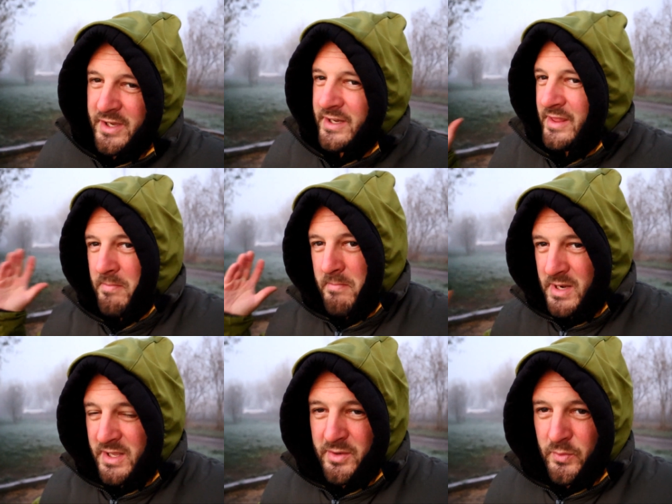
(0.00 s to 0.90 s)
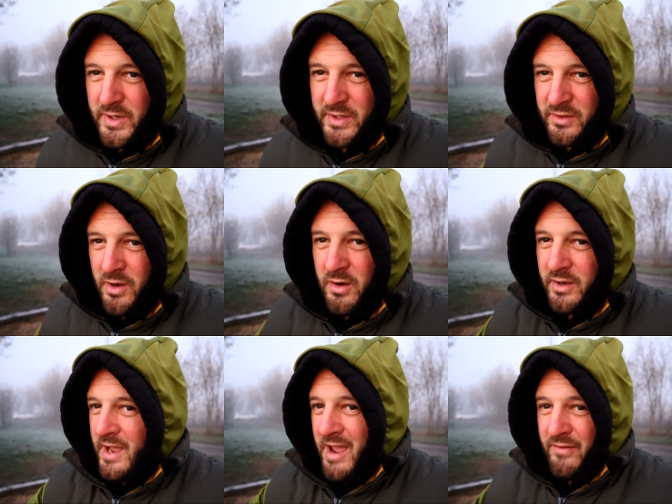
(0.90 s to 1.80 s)
And then the minute it went
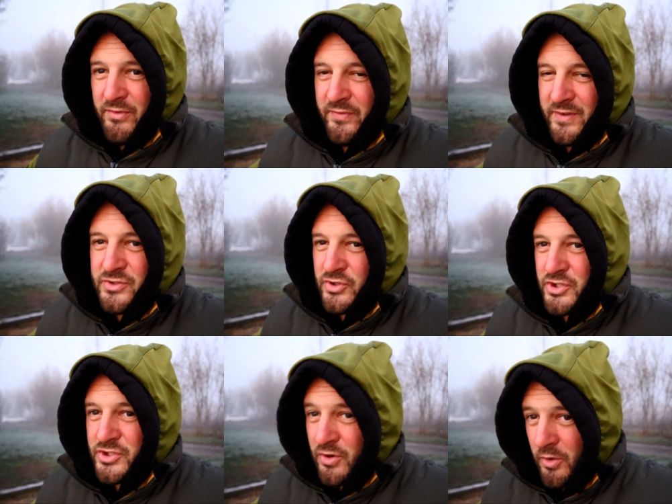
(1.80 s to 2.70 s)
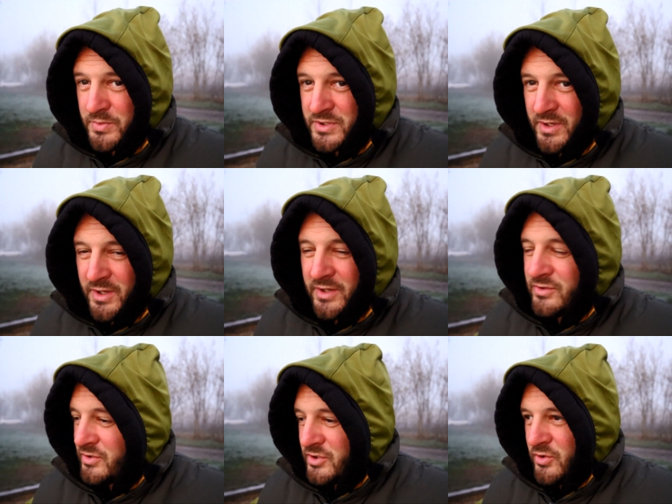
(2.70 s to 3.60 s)
dark, everything just stopped.
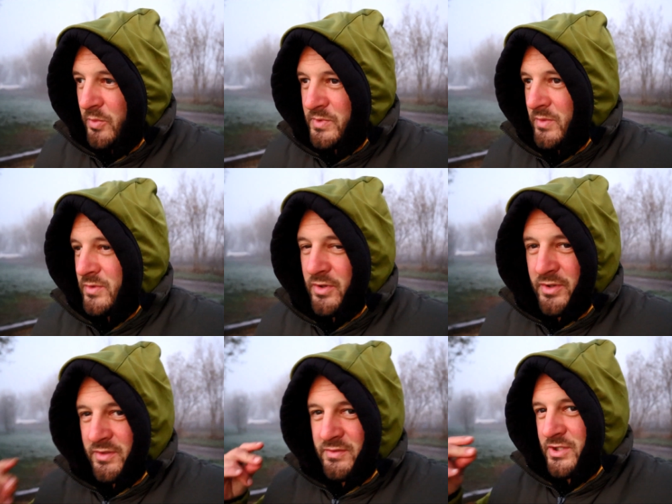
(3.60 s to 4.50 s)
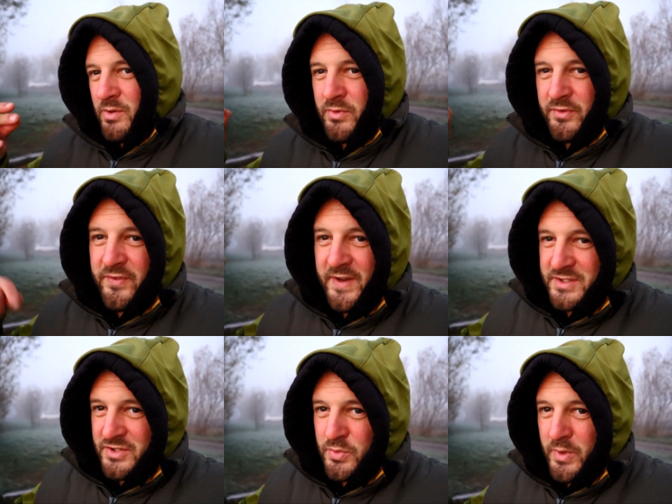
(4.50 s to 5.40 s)
It was like someone
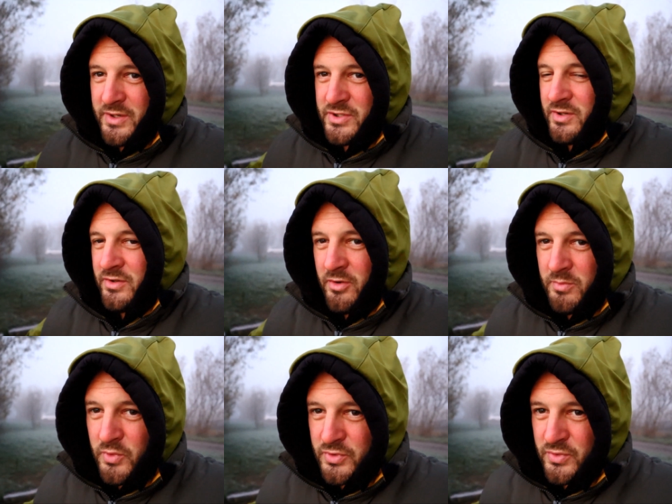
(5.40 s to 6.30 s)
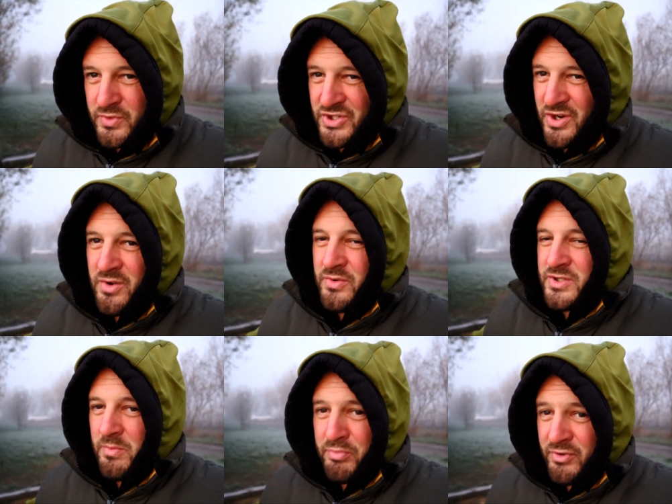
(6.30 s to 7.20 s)
flicked a switch. No more sort of
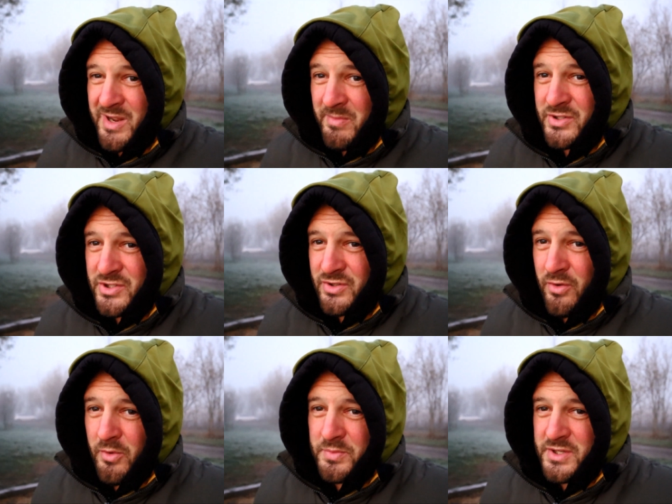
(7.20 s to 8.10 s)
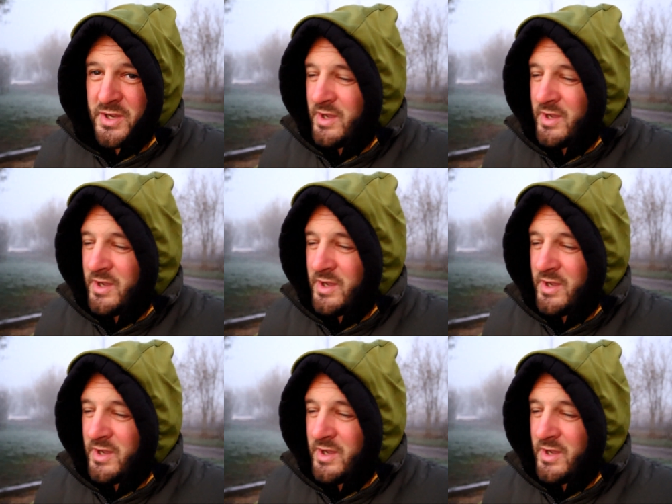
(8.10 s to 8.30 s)
shows. The bream had stopped.